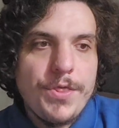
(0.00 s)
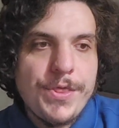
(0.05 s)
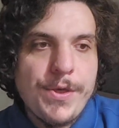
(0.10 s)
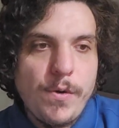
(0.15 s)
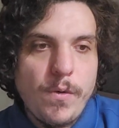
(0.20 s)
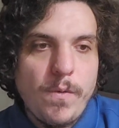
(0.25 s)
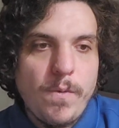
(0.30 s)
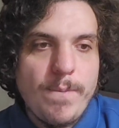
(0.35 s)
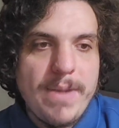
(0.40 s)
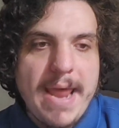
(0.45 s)

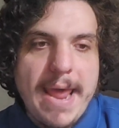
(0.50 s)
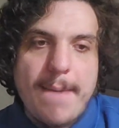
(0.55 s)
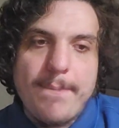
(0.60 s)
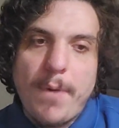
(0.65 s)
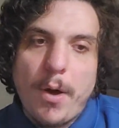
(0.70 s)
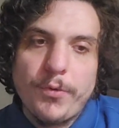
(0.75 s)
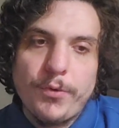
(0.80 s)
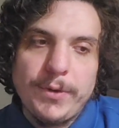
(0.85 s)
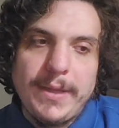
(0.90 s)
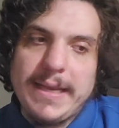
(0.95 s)
So, but
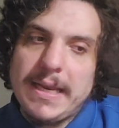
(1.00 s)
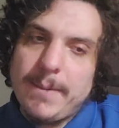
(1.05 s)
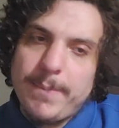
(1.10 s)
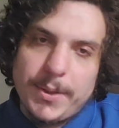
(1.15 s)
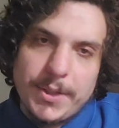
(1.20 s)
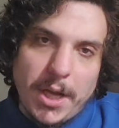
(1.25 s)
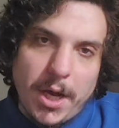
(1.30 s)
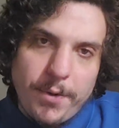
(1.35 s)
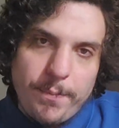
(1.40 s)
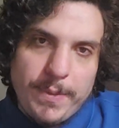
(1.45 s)
I'm also thinking
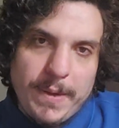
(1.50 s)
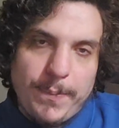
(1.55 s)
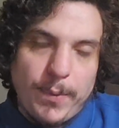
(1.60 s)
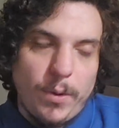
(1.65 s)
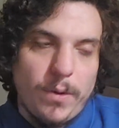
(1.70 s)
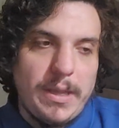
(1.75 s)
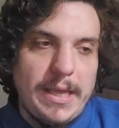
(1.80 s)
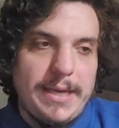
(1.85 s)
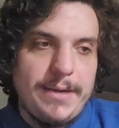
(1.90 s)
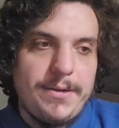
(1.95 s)
about the other
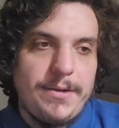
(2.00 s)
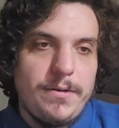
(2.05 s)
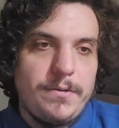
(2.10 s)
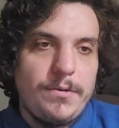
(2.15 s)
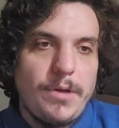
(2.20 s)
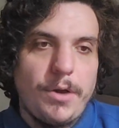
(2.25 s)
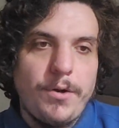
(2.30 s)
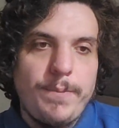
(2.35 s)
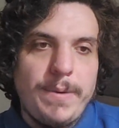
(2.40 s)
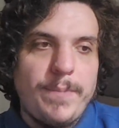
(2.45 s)
people. And
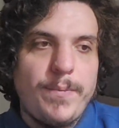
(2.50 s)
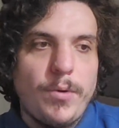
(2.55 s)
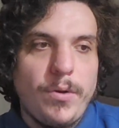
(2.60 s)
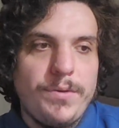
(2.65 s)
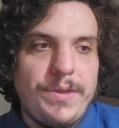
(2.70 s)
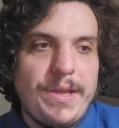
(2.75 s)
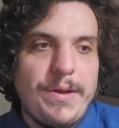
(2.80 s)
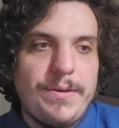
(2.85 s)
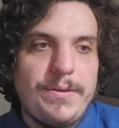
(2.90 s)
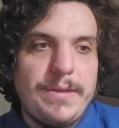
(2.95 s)
the other
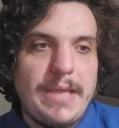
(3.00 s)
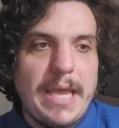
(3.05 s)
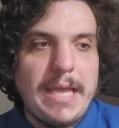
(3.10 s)
people, they